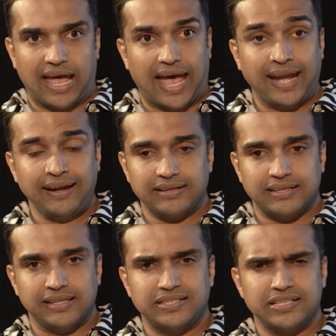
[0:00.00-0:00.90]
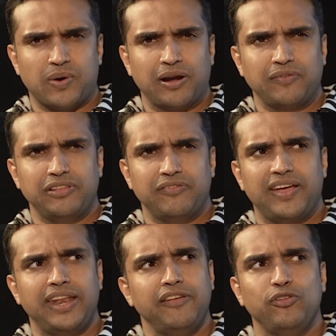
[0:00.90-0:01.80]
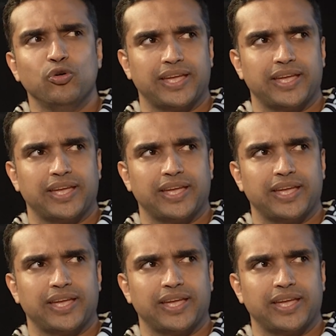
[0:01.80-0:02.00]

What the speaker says: and this is one of the very few